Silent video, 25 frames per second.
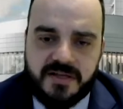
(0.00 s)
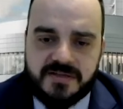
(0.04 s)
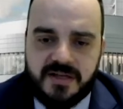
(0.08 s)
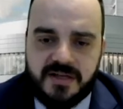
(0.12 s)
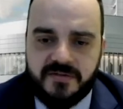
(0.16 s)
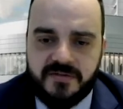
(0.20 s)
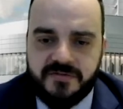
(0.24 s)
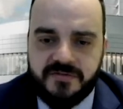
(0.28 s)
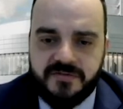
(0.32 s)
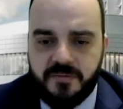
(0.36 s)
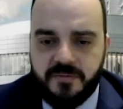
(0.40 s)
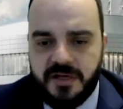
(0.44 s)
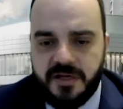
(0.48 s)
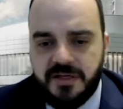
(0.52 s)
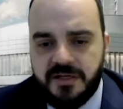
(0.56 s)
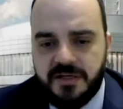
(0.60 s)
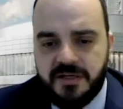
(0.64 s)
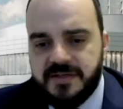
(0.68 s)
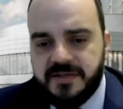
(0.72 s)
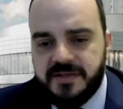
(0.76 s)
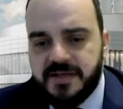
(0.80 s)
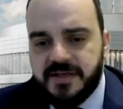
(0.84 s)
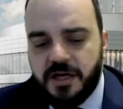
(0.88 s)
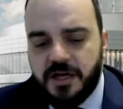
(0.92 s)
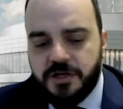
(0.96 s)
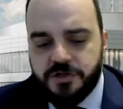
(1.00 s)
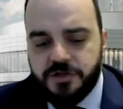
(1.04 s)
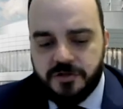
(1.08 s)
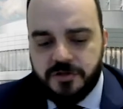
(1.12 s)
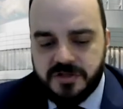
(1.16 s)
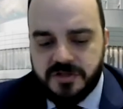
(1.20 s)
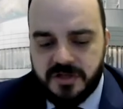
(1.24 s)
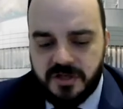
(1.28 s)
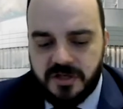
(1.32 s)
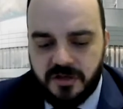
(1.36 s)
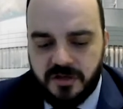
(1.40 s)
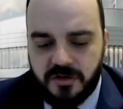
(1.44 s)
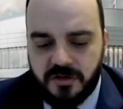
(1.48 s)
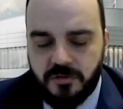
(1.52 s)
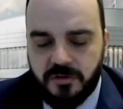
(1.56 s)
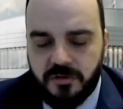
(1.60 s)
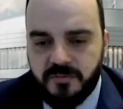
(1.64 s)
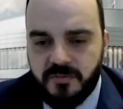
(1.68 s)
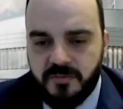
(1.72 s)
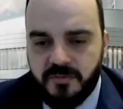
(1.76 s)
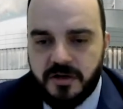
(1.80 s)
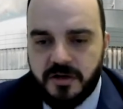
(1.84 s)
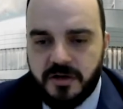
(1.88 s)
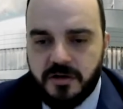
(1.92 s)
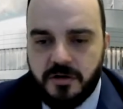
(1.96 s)
After many discussions with
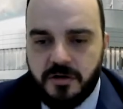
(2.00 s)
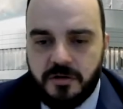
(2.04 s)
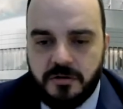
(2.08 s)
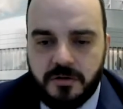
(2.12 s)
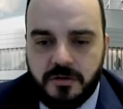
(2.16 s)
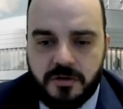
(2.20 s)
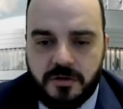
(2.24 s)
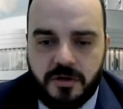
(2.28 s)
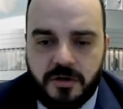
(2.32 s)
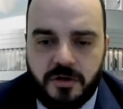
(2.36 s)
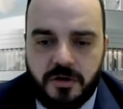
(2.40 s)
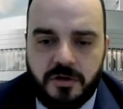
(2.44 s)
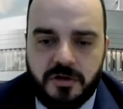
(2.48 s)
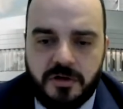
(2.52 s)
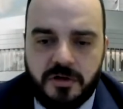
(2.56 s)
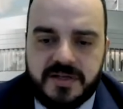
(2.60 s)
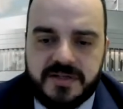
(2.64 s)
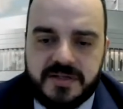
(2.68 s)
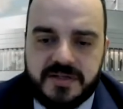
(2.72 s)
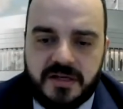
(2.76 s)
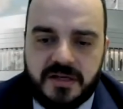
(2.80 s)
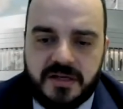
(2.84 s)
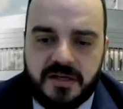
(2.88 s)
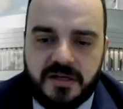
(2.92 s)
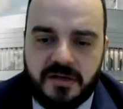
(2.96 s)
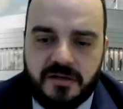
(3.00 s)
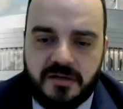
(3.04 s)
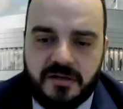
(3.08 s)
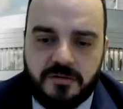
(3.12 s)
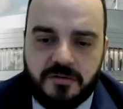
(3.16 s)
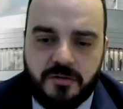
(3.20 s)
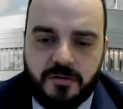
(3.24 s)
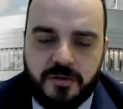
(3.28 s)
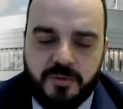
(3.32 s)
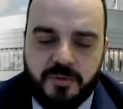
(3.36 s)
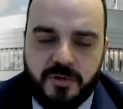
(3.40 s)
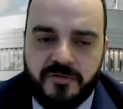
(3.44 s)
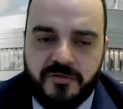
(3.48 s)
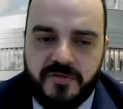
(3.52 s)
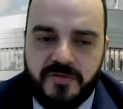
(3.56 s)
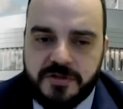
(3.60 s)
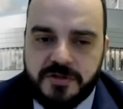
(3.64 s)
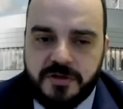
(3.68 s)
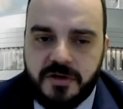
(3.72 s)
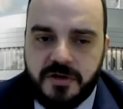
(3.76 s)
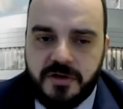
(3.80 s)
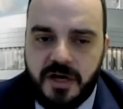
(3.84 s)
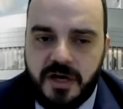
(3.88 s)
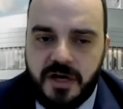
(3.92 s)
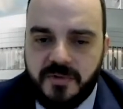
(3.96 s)
many colleagues, with Professor
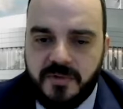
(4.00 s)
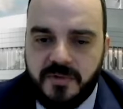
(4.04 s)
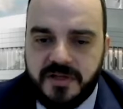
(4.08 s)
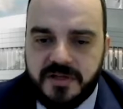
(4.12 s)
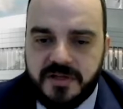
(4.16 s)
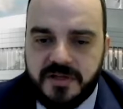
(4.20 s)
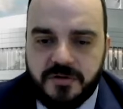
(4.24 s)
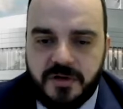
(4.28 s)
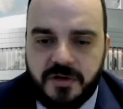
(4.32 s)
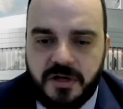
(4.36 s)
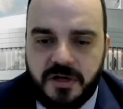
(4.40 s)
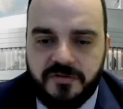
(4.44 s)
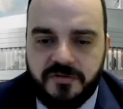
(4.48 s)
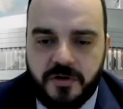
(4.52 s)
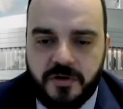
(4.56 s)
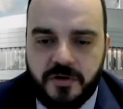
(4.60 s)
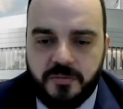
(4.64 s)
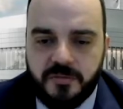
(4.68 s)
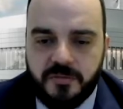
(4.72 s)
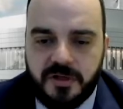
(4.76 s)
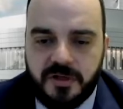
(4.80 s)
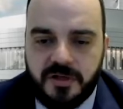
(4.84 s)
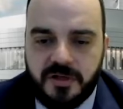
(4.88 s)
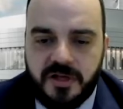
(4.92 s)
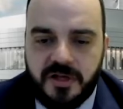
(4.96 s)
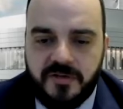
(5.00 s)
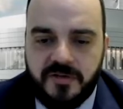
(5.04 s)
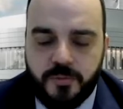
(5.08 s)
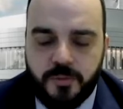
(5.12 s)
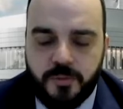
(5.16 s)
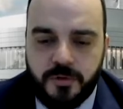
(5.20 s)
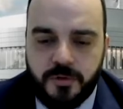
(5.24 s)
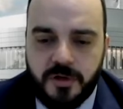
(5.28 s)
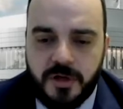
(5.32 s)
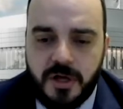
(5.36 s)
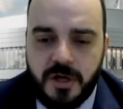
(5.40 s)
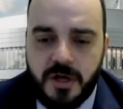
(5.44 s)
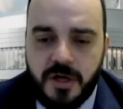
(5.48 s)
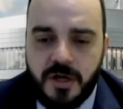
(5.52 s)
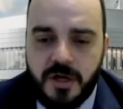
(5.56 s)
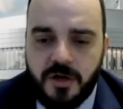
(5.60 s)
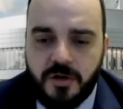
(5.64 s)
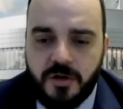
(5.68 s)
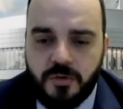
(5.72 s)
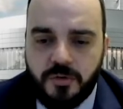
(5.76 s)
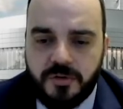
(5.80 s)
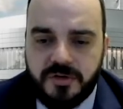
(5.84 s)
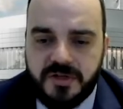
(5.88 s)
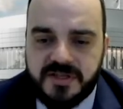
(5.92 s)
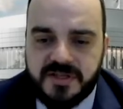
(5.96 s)
Hyman as well from Liverpool,
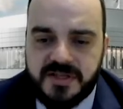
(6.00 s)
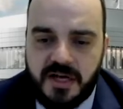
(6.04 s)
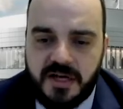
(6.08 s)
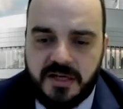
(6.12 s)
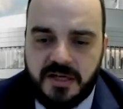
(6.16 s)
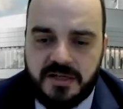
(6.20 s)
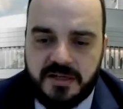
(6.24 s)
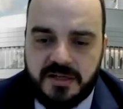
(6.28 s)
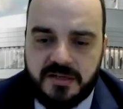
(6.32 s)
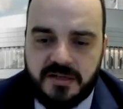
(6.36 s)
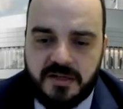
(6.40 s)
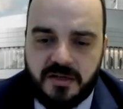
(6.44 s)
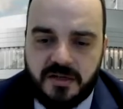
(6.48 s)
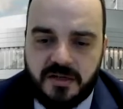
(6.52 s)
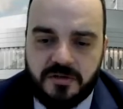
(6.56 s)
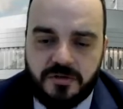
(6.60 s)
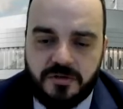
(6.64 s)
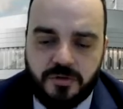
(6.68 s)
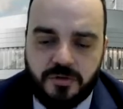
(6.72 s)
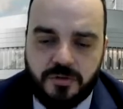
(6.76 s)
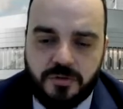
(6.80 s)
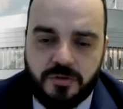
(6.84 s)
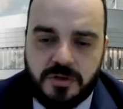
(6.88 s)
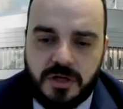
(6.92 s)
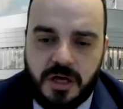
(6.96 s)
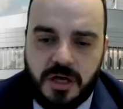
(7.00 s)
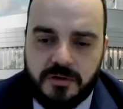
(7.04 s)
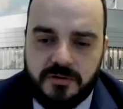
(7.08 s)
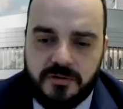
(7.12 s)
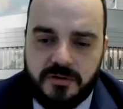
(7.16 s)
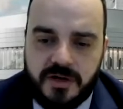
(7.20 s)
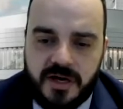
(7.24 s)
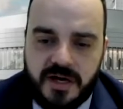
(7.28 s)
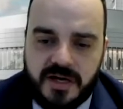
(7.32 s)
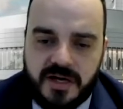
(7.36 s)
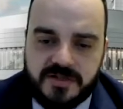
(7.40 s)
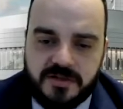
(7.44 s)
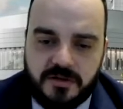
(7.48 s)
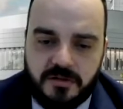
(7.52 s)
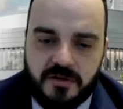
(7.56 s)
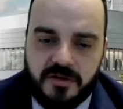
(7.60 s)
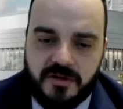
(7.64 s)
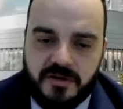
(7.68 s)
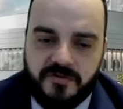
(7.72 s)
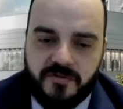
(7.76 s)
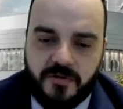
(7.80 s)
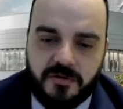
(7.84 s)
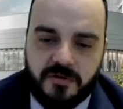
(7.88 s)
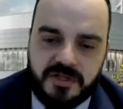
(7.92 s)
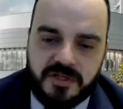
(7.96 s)
we decided to cauterize all
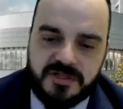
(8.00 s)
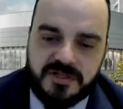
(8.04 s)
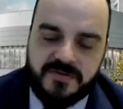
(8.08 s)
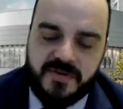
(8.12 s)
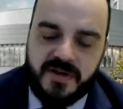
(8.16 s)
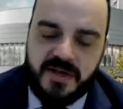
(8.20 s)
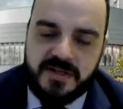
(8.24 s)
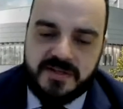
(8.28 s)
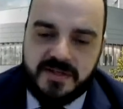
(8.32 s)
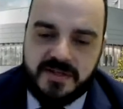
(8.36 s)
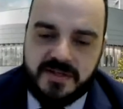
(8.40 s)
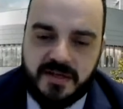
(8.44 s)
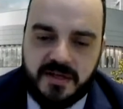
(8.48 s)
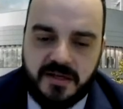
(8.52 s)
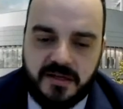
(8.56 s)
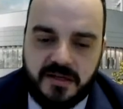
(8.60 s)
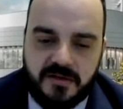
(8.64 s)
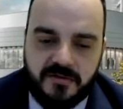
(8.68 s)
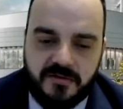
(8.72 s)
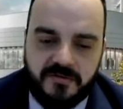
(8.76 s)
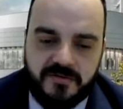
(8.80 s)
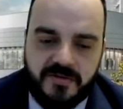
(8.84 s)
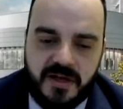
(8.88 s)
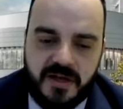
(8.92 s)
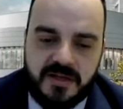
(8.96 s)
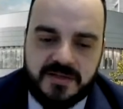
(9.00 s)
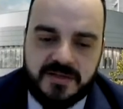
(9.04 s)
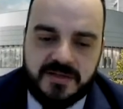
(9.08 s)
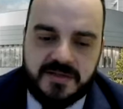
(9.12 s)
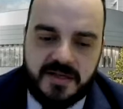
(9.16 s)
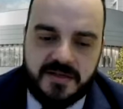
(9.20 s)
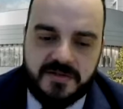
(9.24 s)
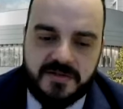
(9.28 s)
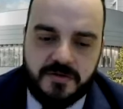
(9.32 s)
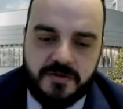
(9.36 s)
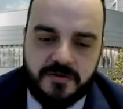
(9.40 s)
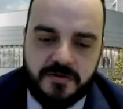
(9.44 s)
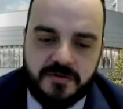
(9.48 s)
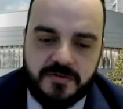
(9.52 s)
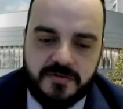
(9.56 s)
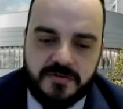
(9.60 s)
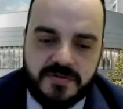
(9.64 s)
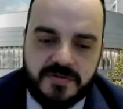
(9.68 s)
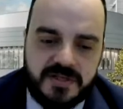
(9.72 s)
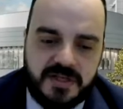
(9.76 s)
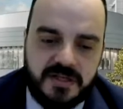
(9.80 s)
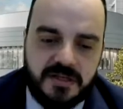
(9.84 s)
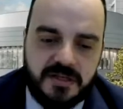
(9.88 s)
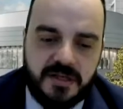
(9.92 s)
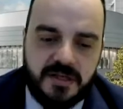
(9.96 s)
the vortex veins, as you've
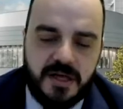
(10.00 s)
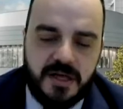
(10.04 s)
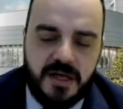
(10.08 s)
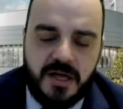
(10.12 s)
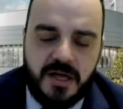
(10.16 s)
seen